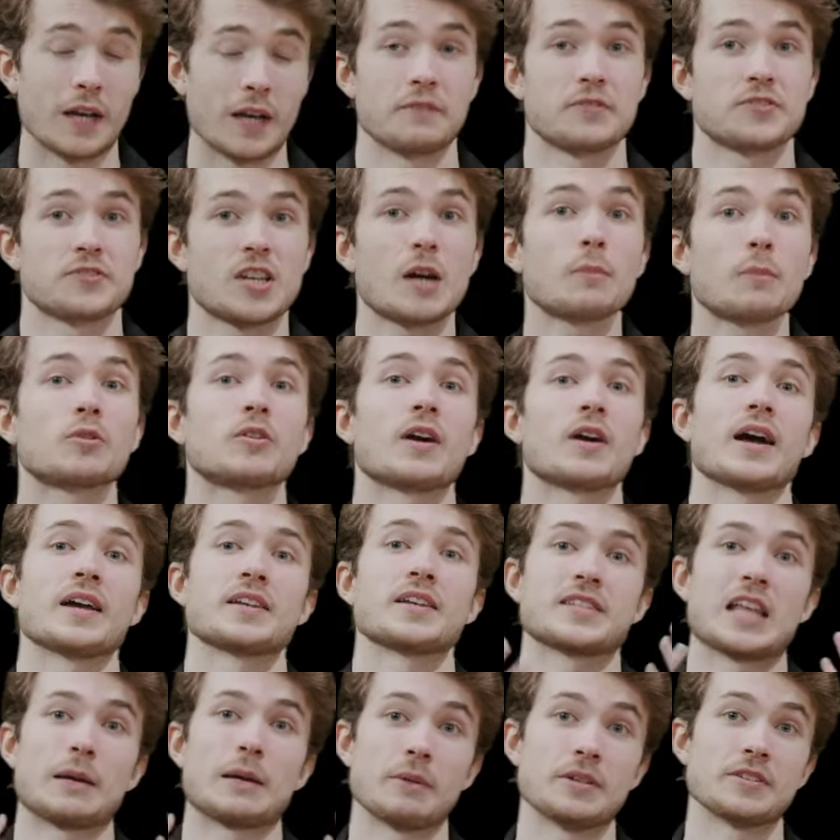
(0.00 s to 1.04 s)
I've
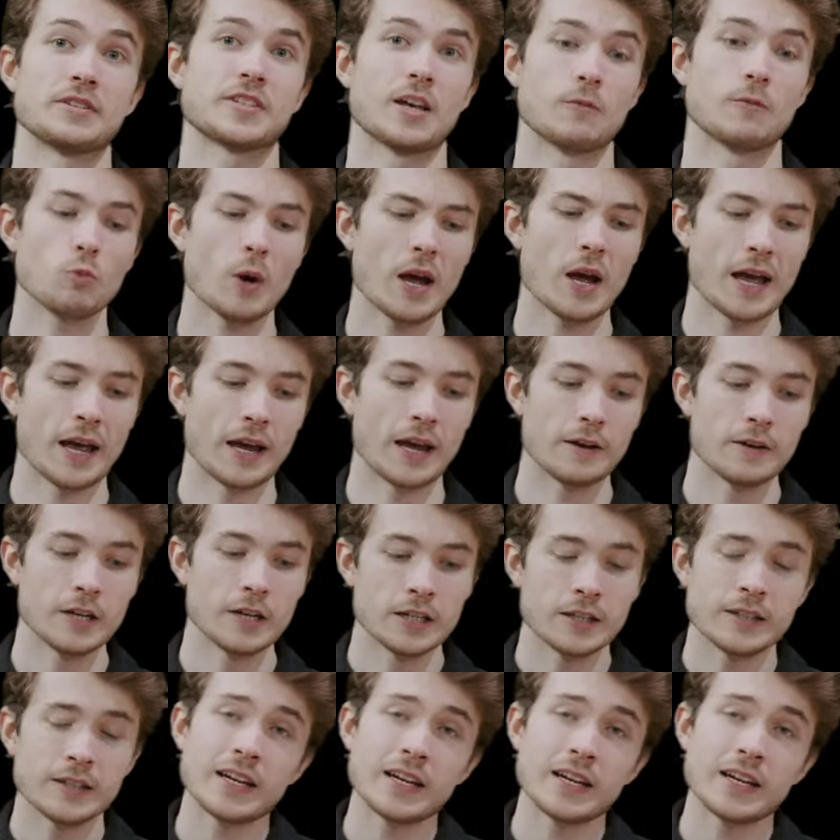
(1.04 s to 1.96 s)
summarized them in some way.